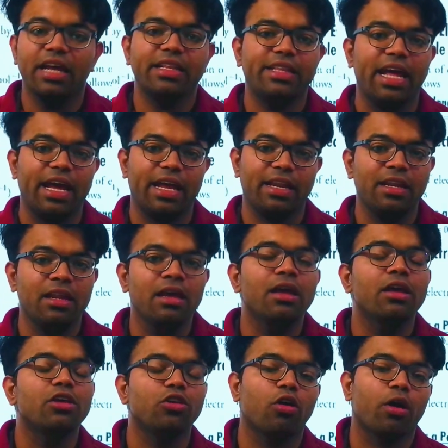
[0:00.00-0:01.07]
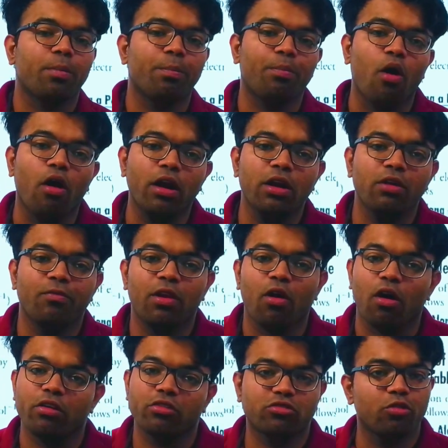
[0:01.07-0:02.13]
then your bond
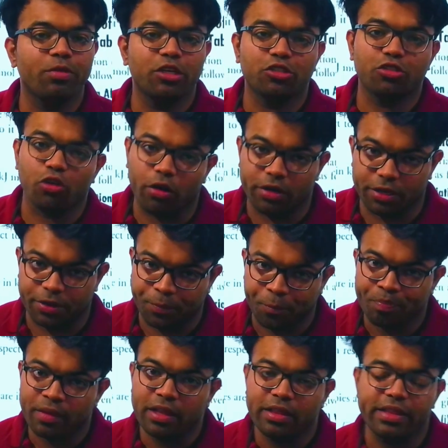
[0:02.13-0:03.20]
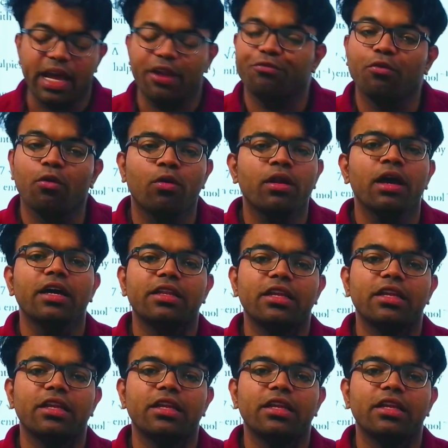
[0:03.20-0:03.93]
will also be shorter. Therefore,